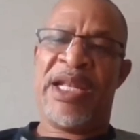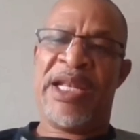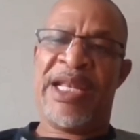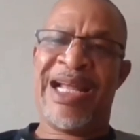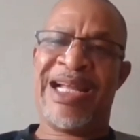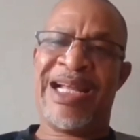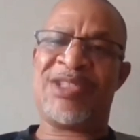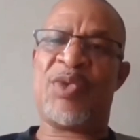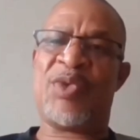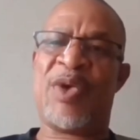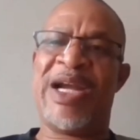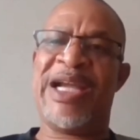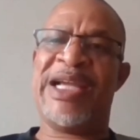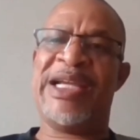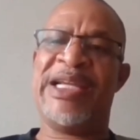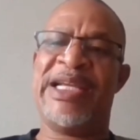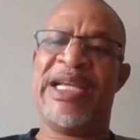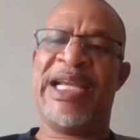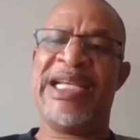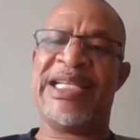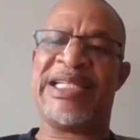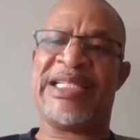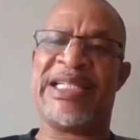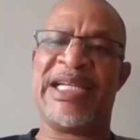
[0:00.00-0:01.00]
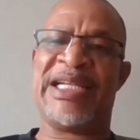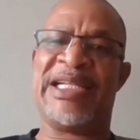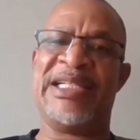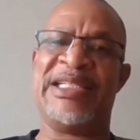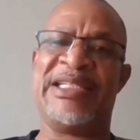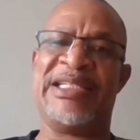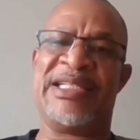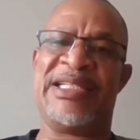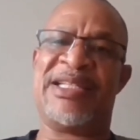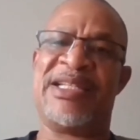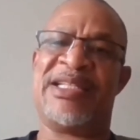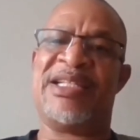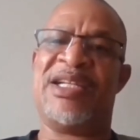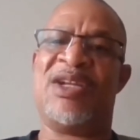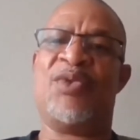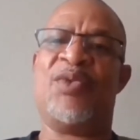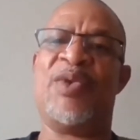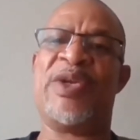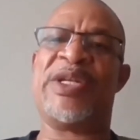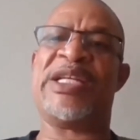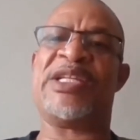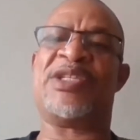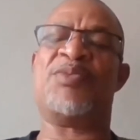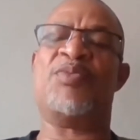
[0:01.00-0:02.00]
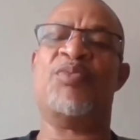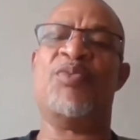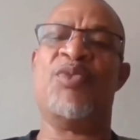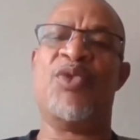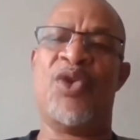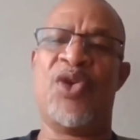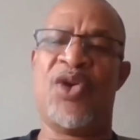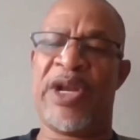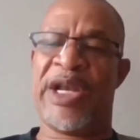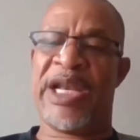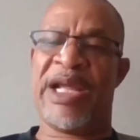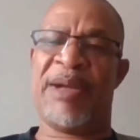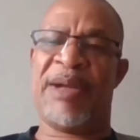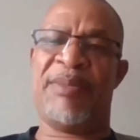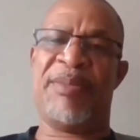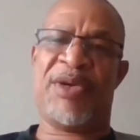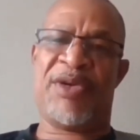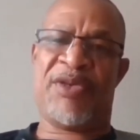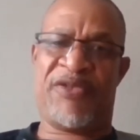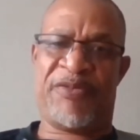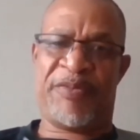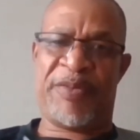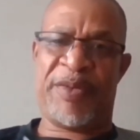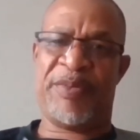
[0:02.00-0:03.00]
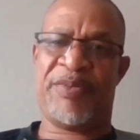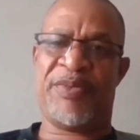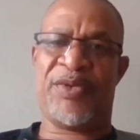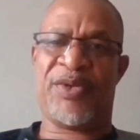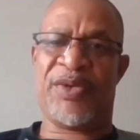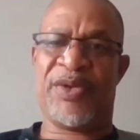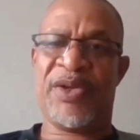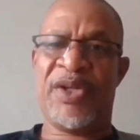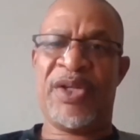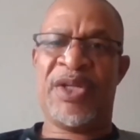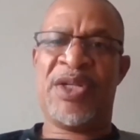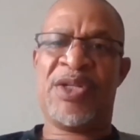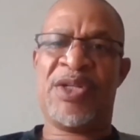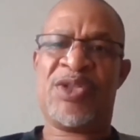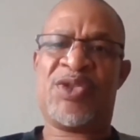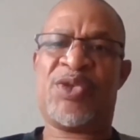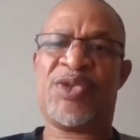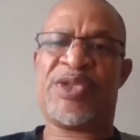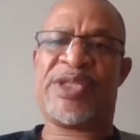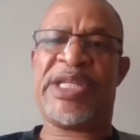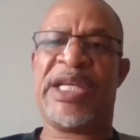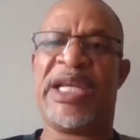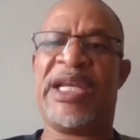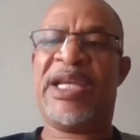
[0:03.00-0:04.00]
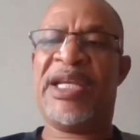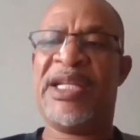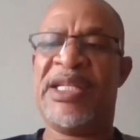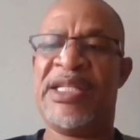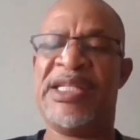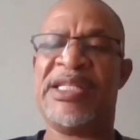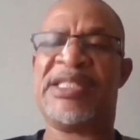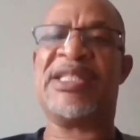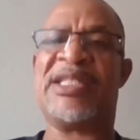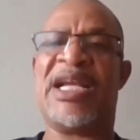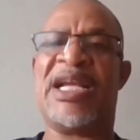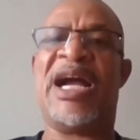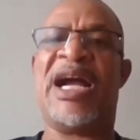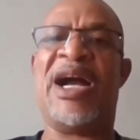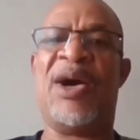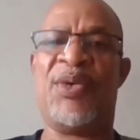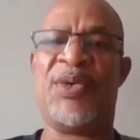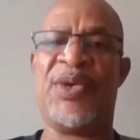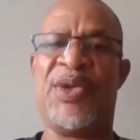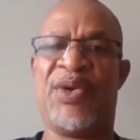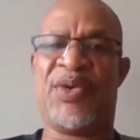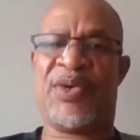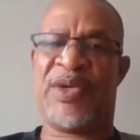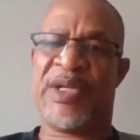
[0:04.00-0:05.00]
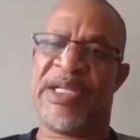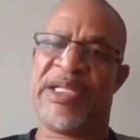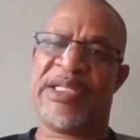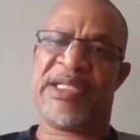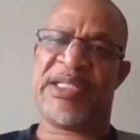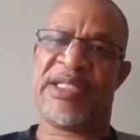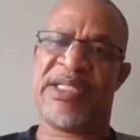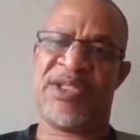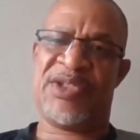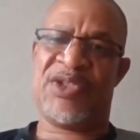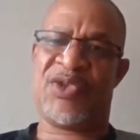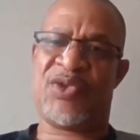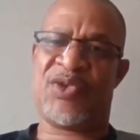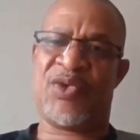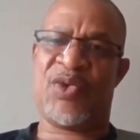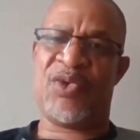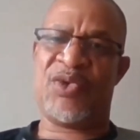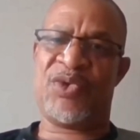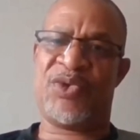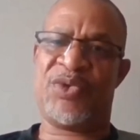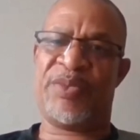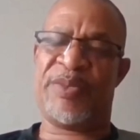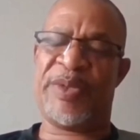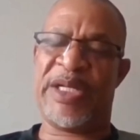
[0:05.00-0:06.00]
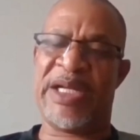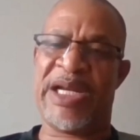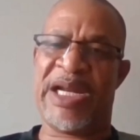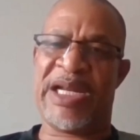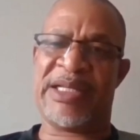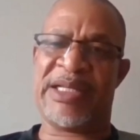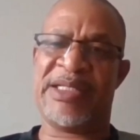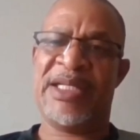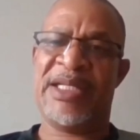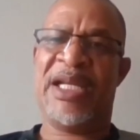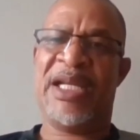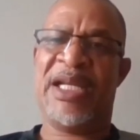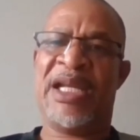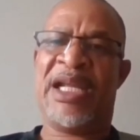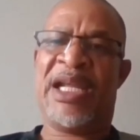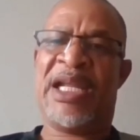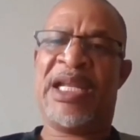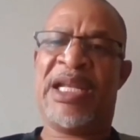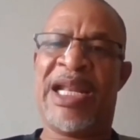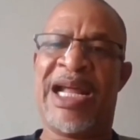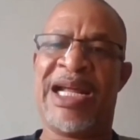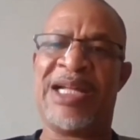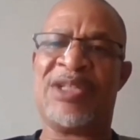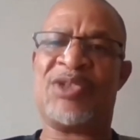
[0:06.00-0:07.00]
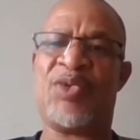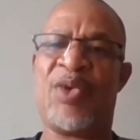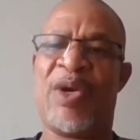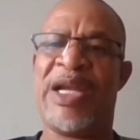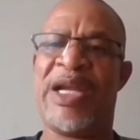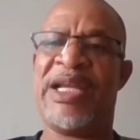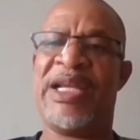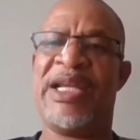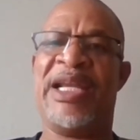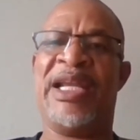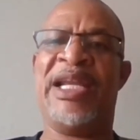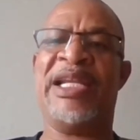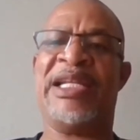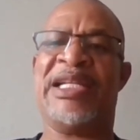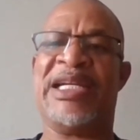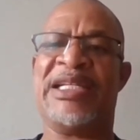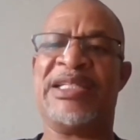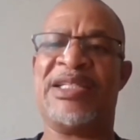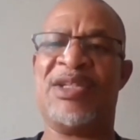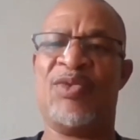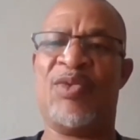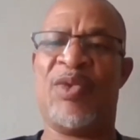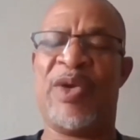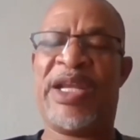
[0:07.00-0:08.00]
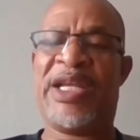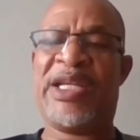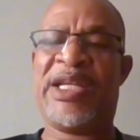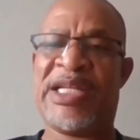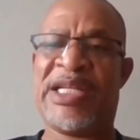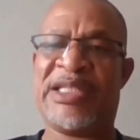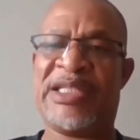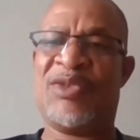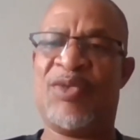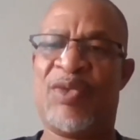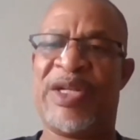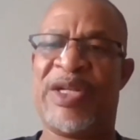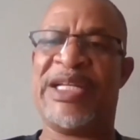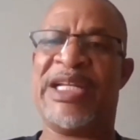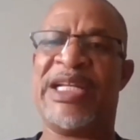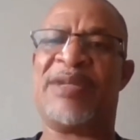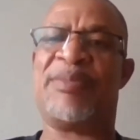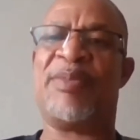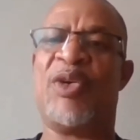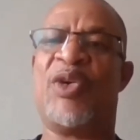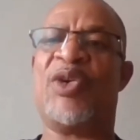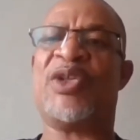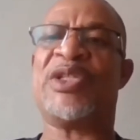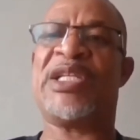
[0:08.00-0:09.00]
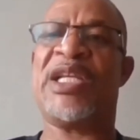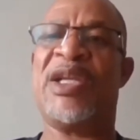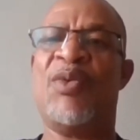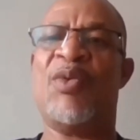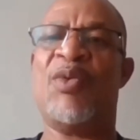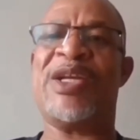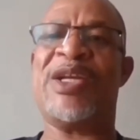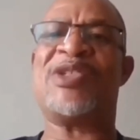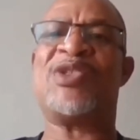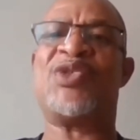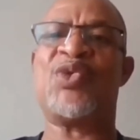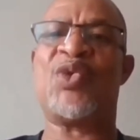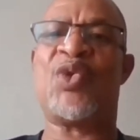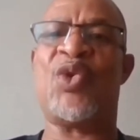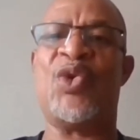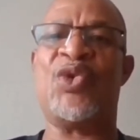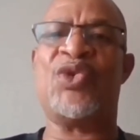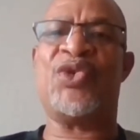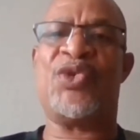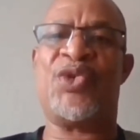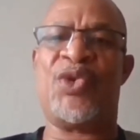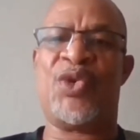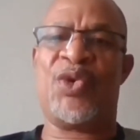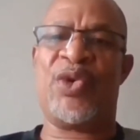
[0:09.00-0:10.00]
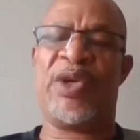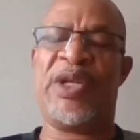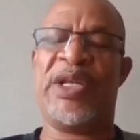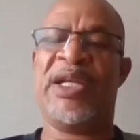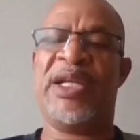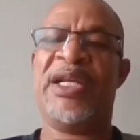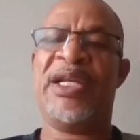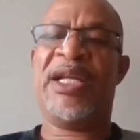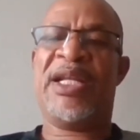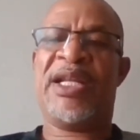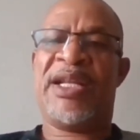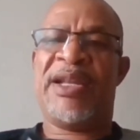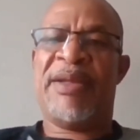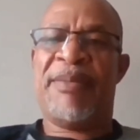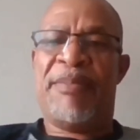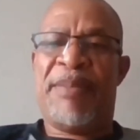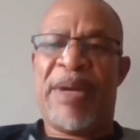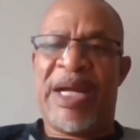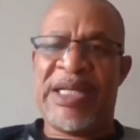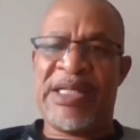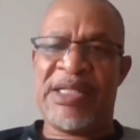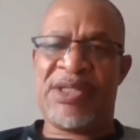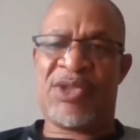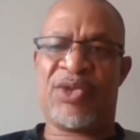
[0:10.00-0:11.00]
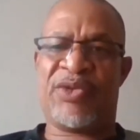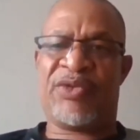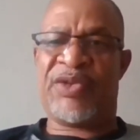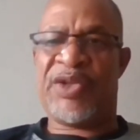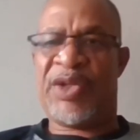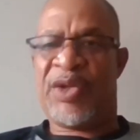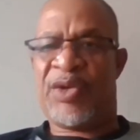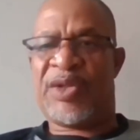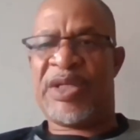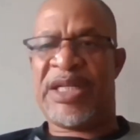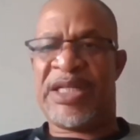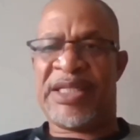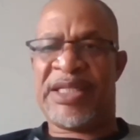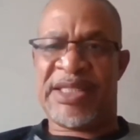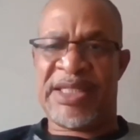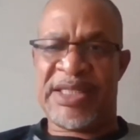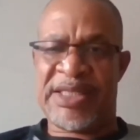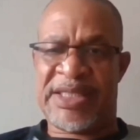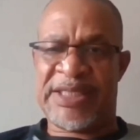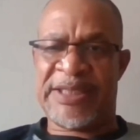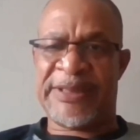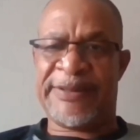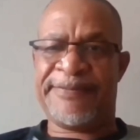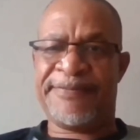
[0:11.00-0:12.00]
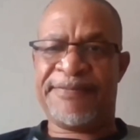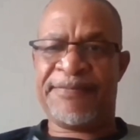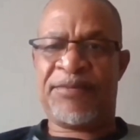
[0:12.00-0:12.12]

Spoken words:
That's why he's taking decision with a small number of people to say this is how the organization is going to be run. That's why he doesn't want that, because he wants to control the monies of the organization.